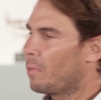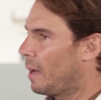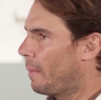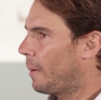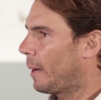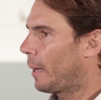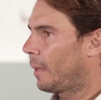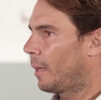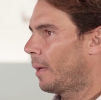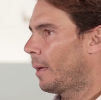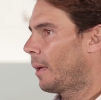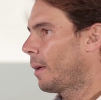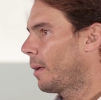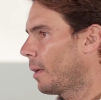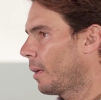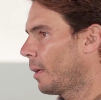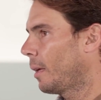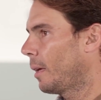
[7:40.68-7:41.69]
at the
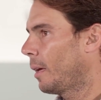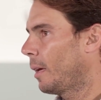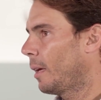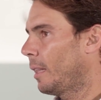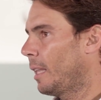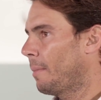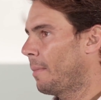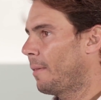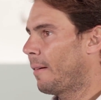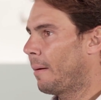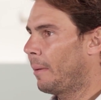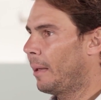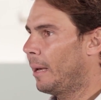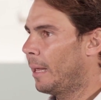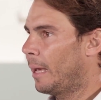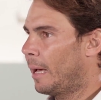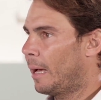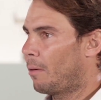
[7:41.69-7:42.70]
finals, well,
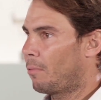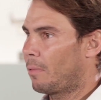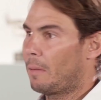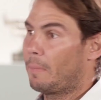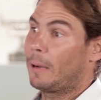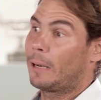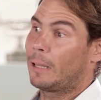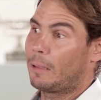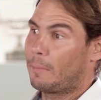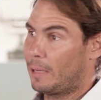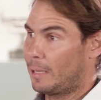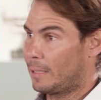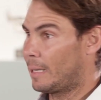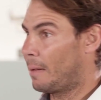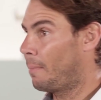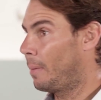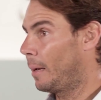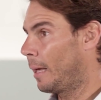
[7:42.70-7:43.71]
part of my
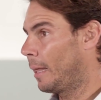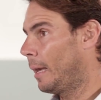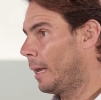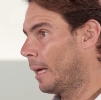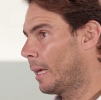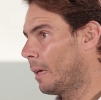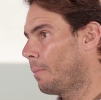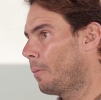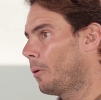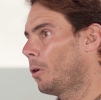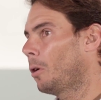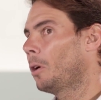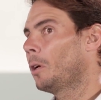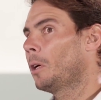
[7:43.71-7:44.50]
family could make it,